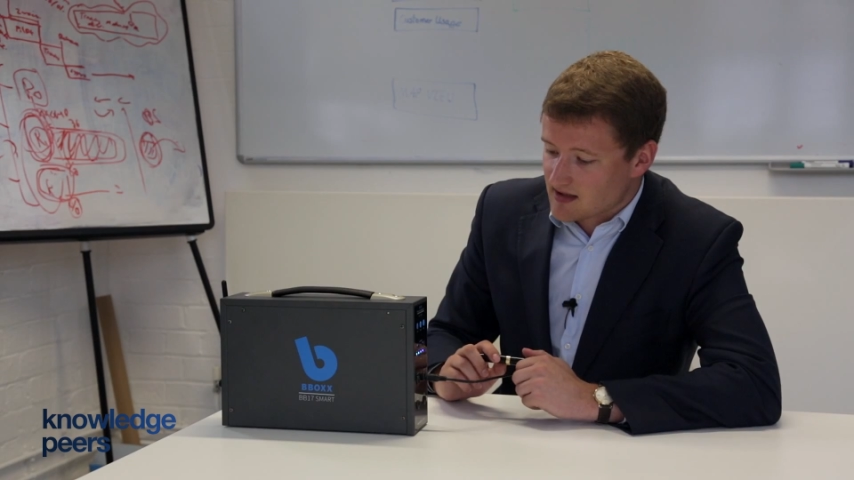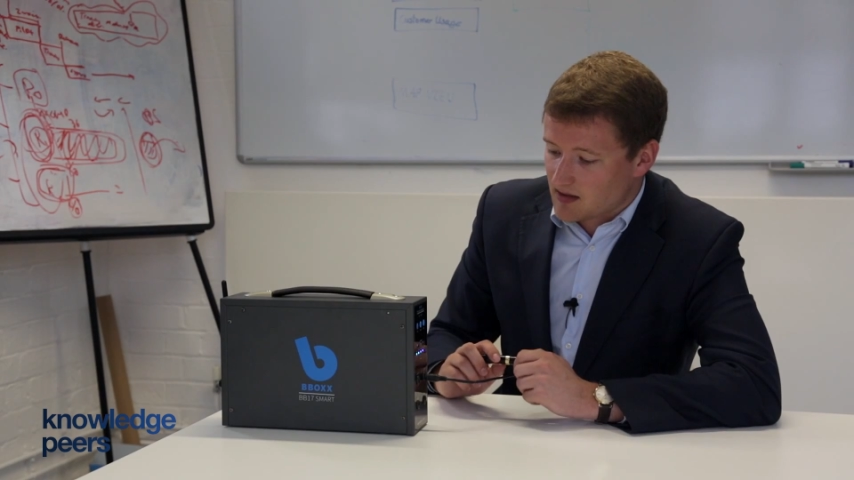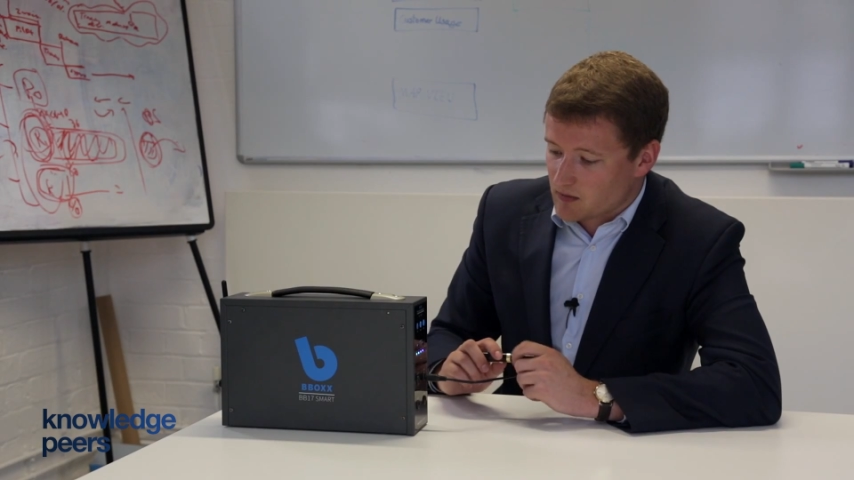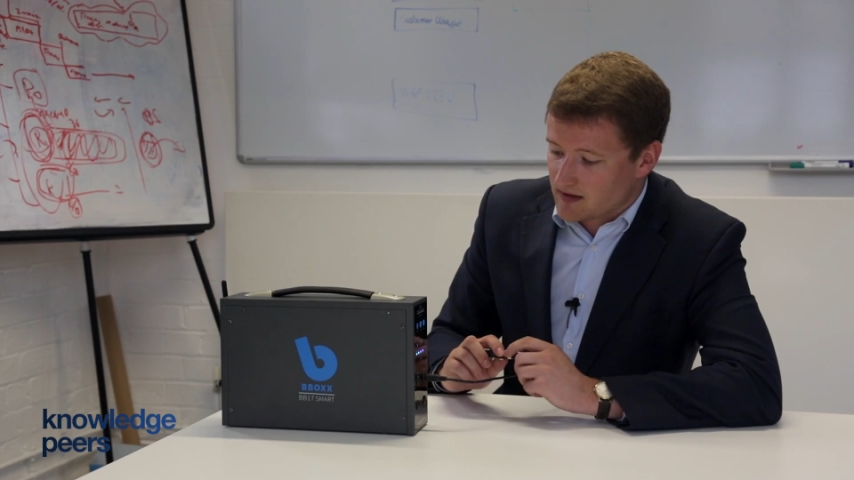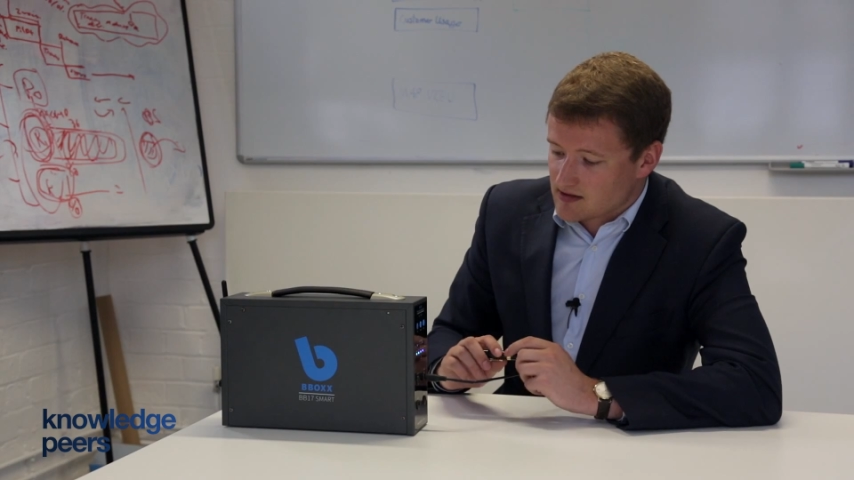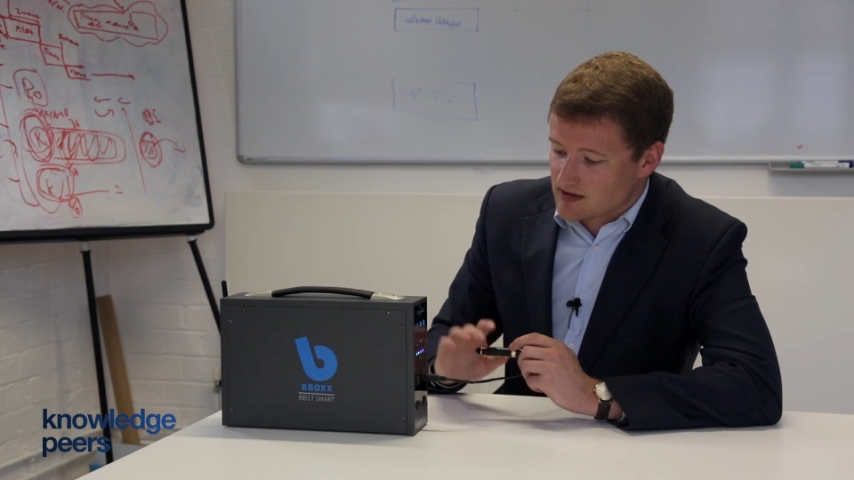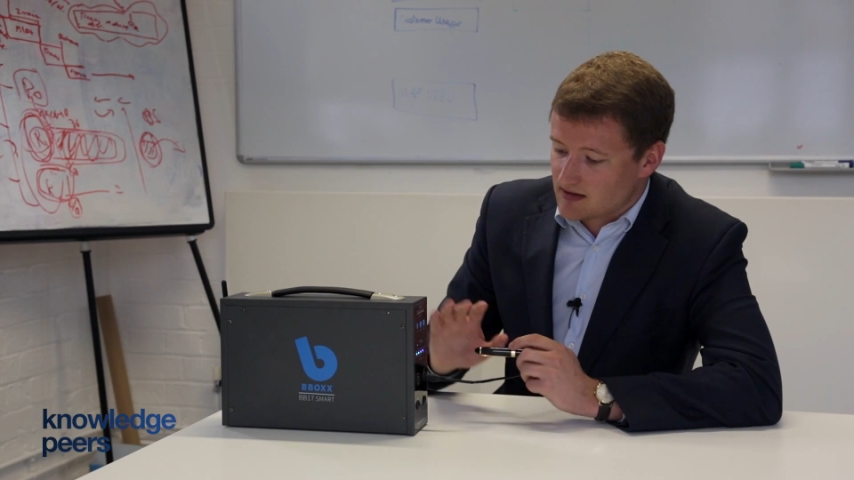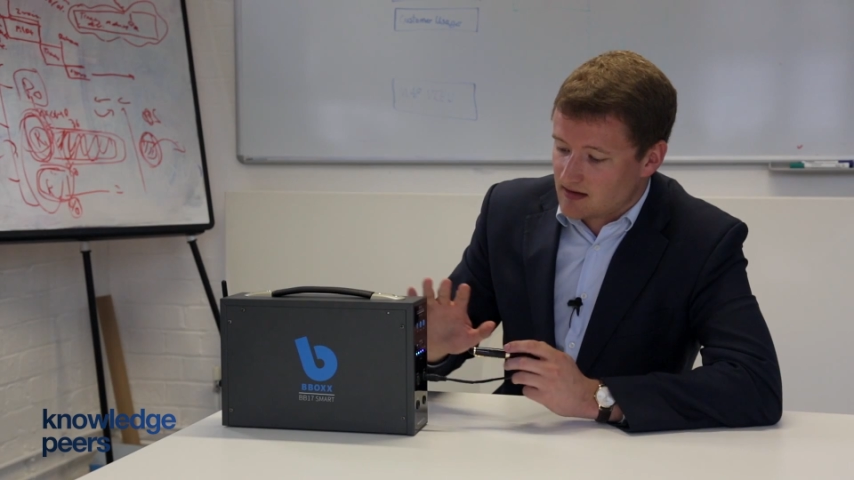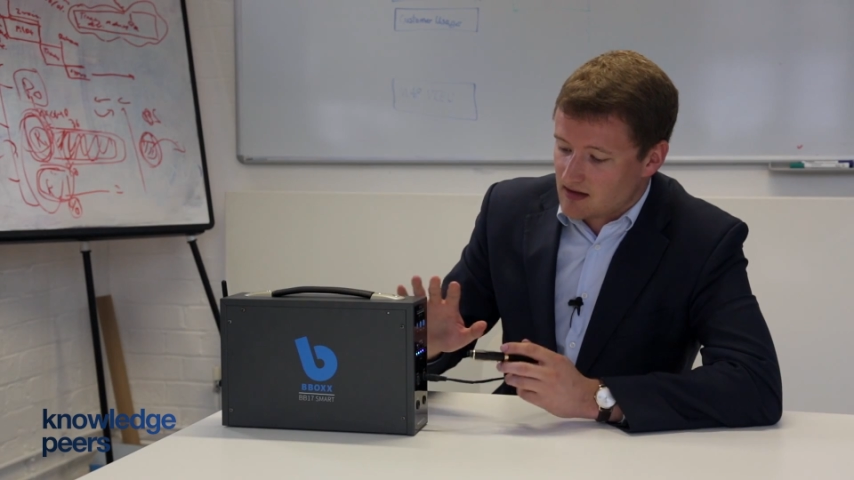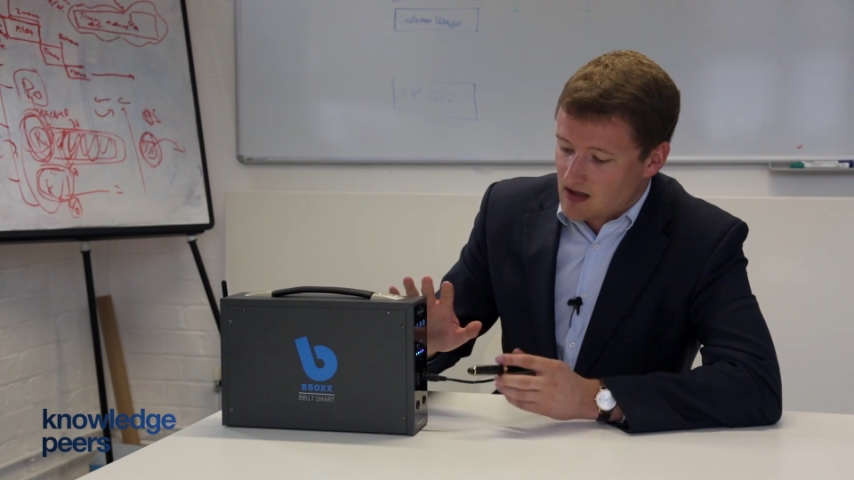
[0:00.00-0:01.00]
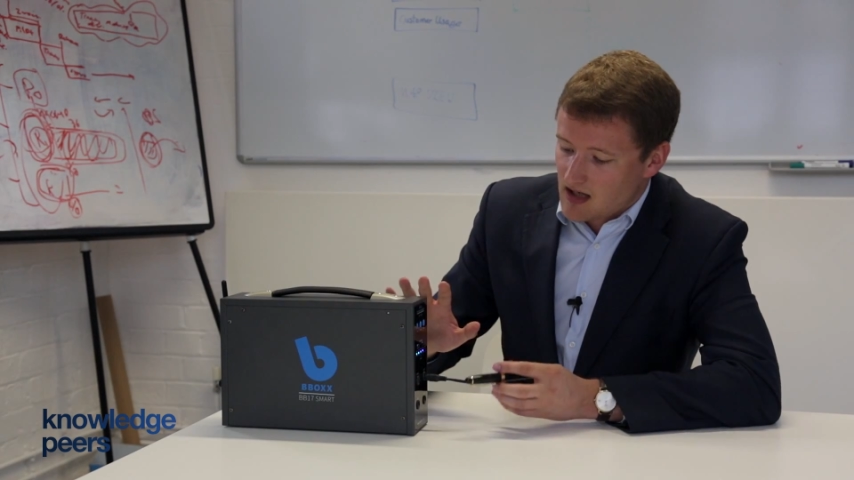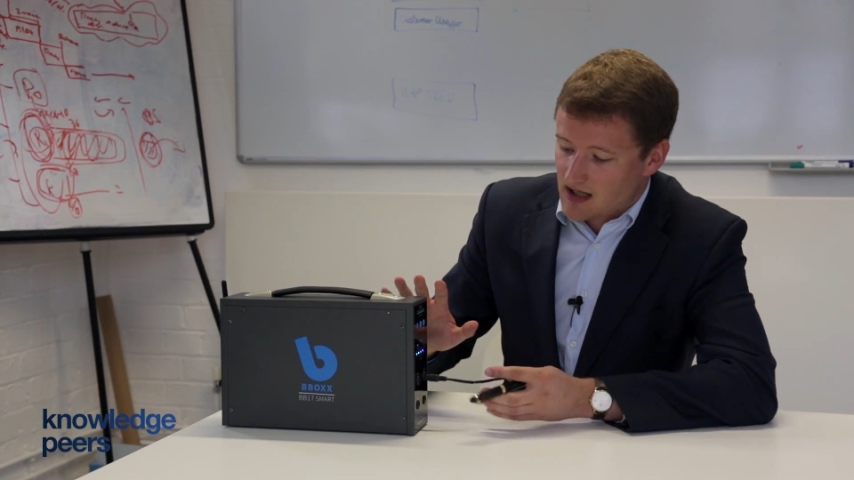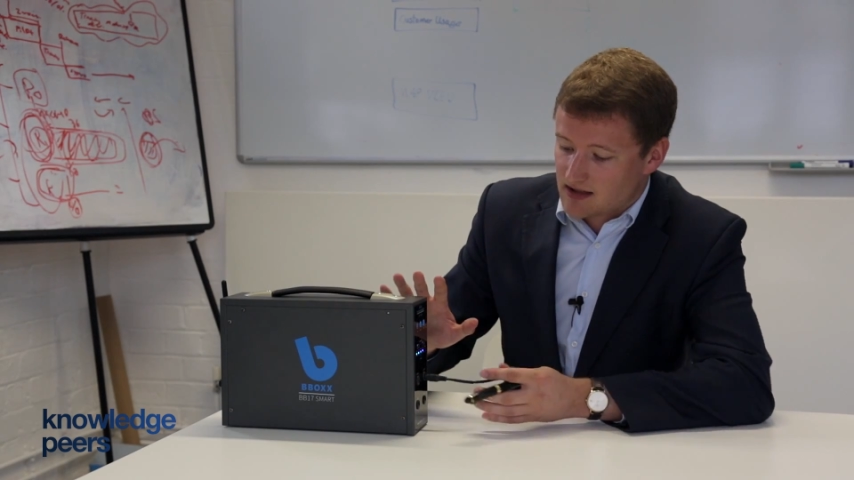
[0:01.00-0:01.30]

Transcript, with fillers: And we've actually uh,